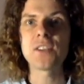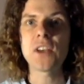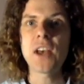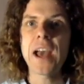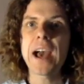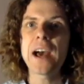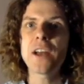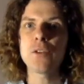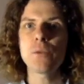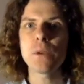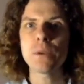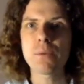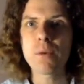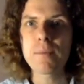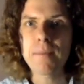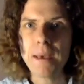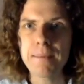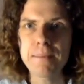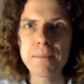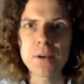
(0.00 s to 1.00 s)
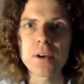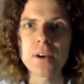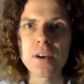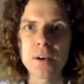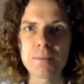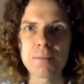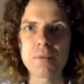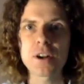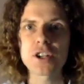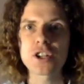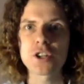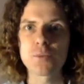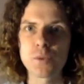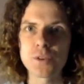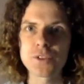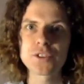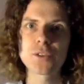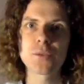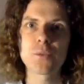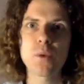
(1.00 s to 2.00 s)
How do we remember oppression?
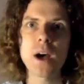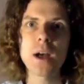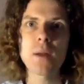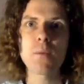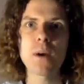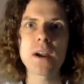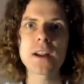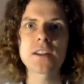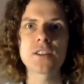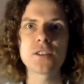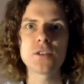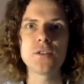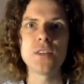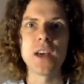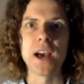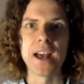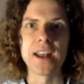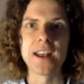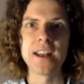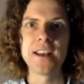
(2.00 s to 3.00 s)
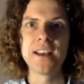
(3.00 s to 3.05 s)
What's the right way to do that?